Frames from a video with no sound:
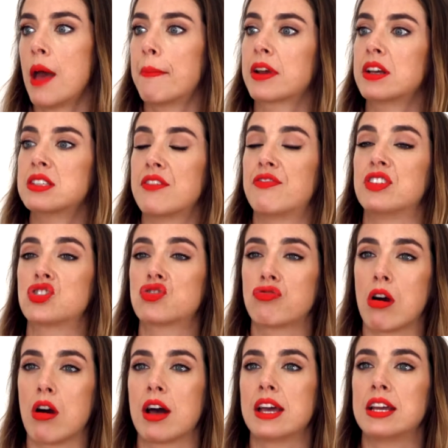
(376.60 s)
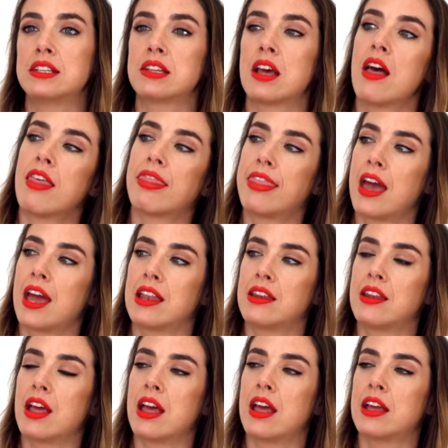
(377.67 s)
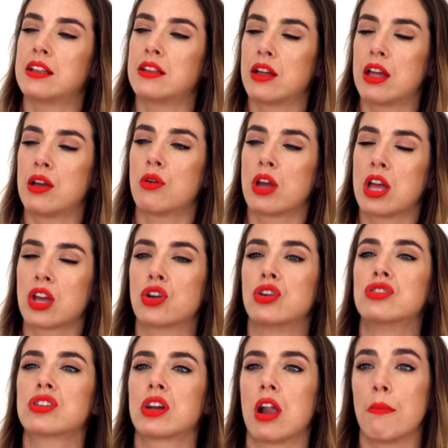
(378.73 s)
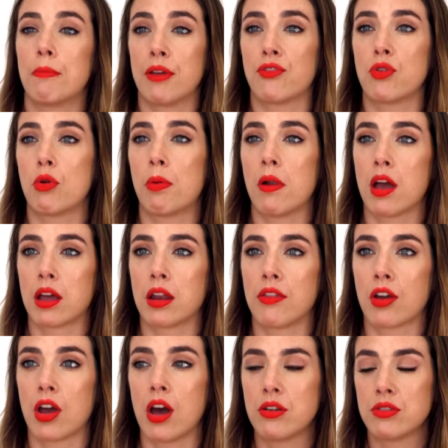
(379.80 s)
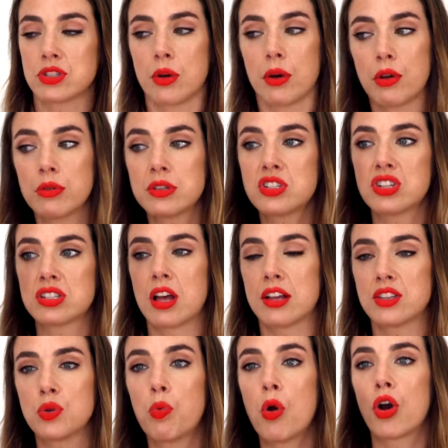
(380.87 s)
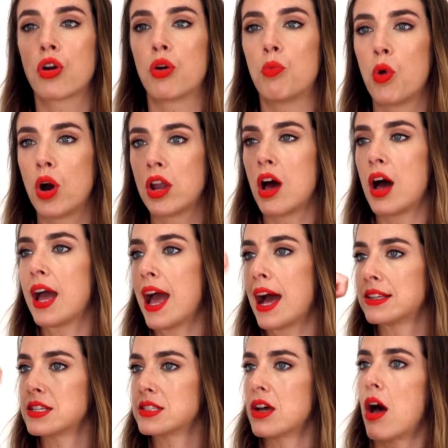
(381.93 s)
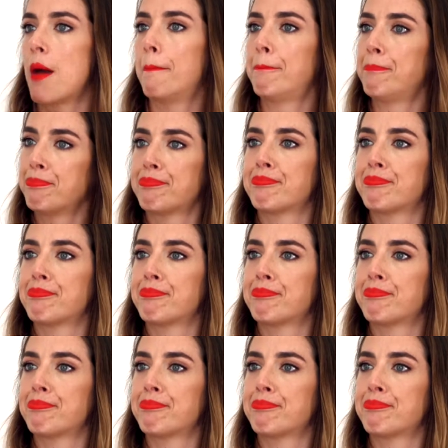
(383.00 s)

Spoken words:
Because if it's dried, then it could clump if you're applying another coat. So I always just like to work on one eye at a time.